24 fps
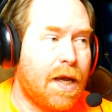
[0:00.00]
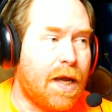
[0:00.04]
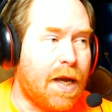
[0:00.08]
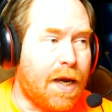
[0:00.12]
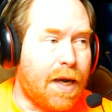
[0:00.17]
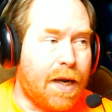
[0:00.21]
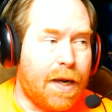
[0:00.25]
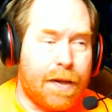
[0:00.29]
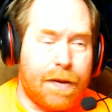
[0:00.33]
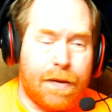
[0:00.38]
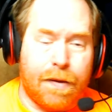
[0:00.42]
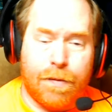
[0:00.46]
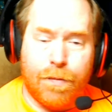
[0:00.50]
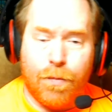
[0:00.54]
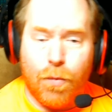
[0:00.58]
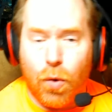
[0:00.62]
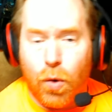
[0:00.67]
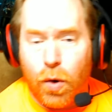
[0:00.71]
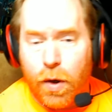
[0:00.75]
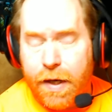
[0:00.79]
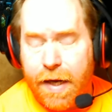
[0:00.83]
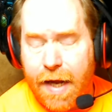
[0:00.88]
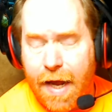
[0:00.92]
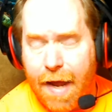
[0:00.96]
And the
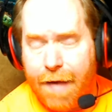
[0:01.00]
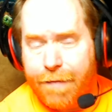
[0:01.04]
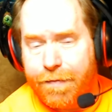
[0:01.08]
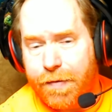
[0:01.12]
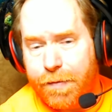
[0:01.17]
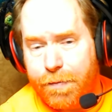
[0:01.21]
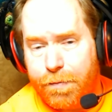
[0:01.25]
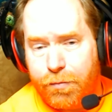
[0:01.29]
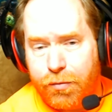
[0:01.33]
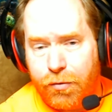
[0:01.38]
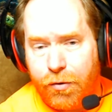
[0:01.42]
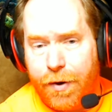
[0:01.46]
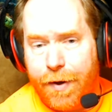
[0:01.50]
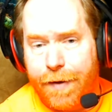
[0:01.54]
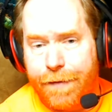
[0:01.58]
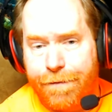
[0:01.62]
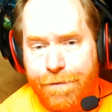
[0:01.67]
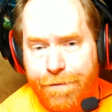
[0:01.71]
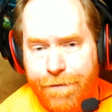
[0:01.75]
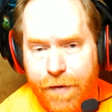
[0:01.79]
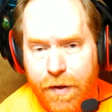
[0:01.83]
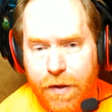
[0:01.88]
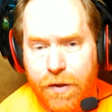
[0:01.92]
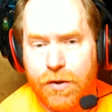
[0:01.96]
more captive-bred
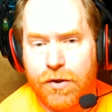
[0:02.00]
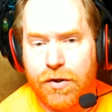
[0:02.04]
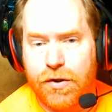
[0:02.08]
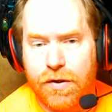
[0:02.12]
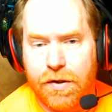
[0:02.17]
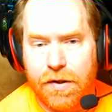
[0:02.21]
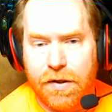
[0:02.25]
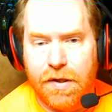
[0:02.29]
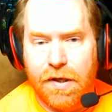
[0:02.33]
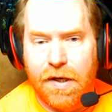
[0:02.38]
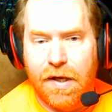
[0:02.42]
fish